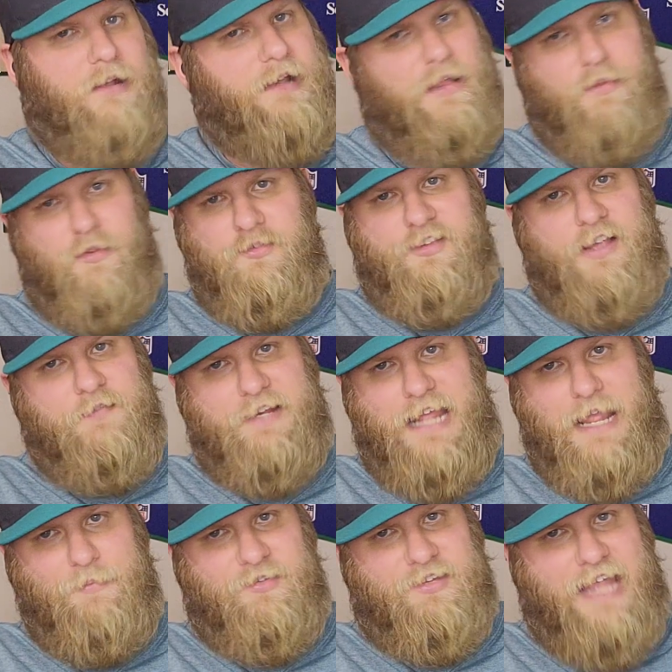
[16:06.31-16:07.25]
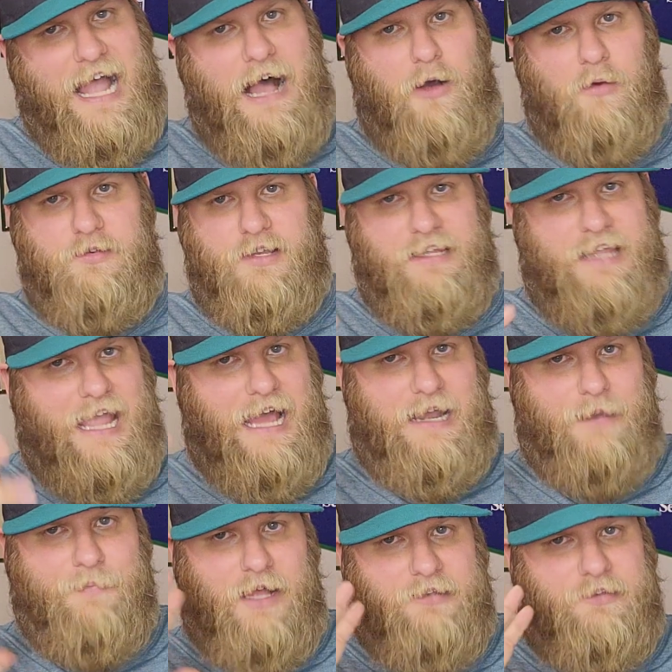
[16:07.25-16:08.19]
Now, those seven games count.
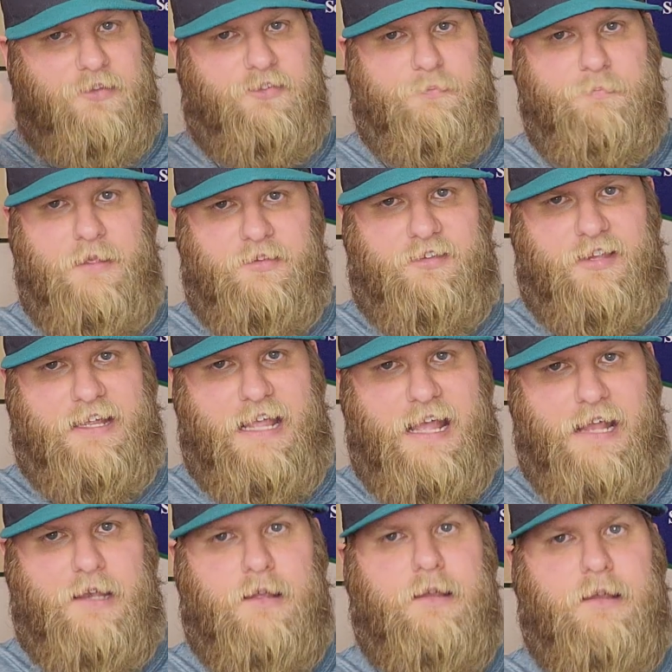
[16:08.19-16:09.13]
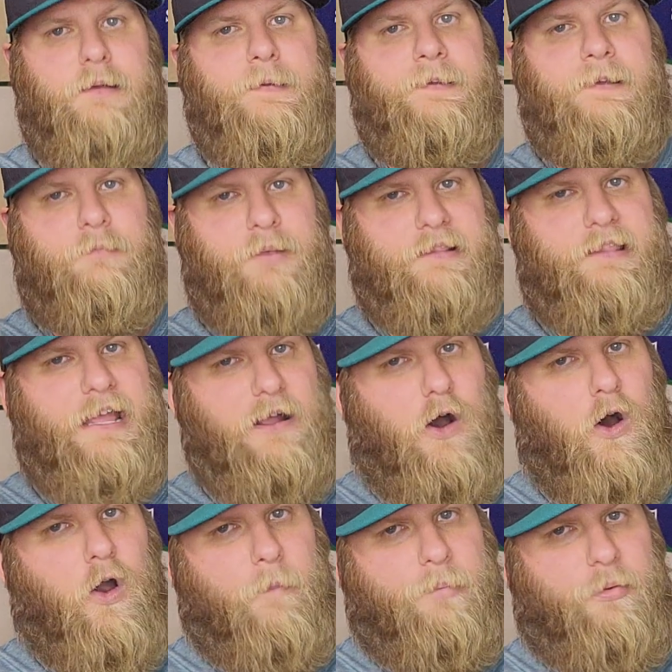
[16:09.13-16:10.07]
Again, I'm not dismissing it, but they
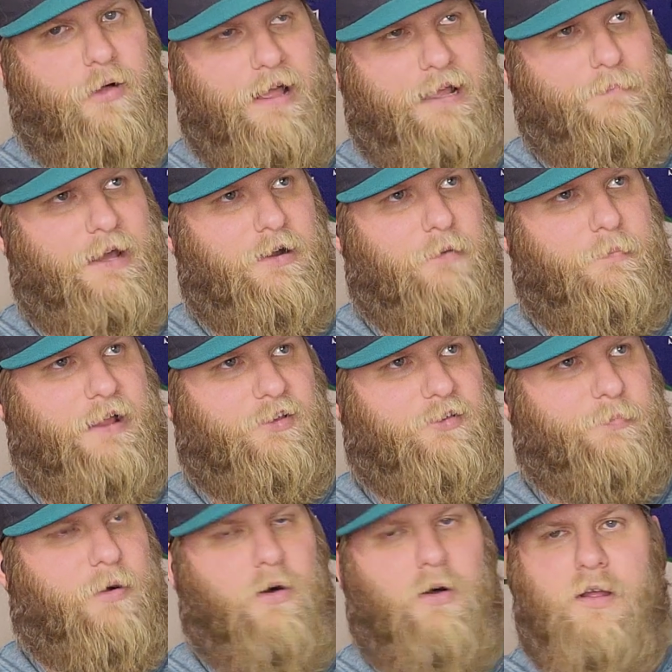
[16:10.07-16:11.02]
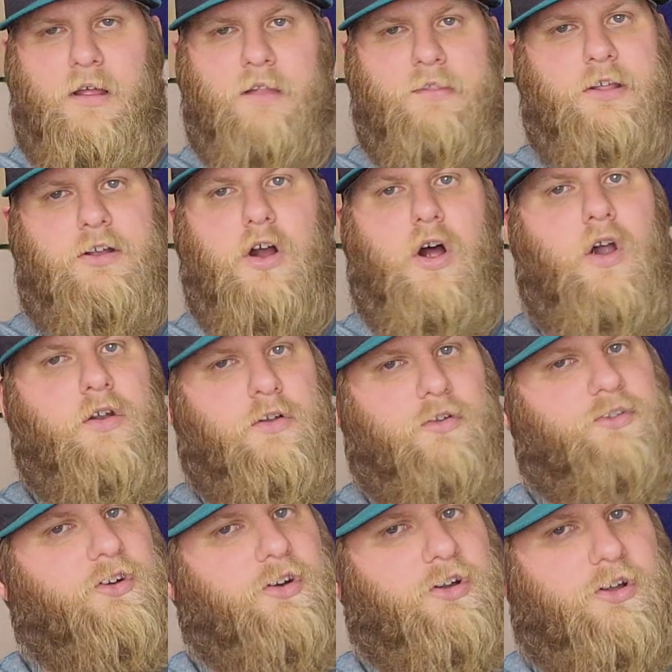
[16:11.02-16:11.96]
are playing better baseball. The
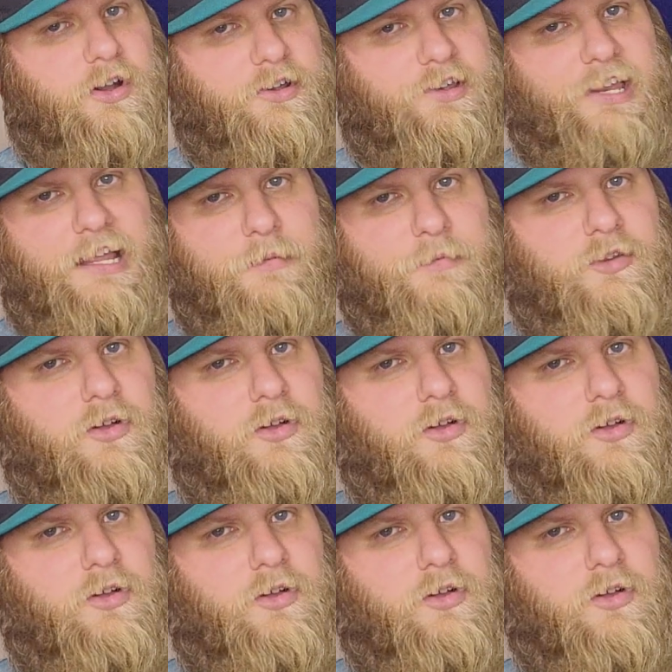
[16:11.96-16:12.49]
Cardinals are a good team.